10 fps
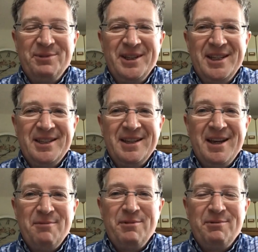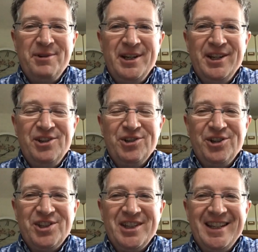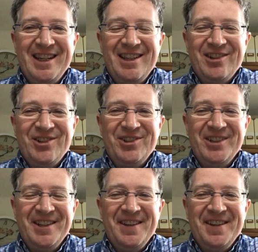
please. We really enjoy seeing it all.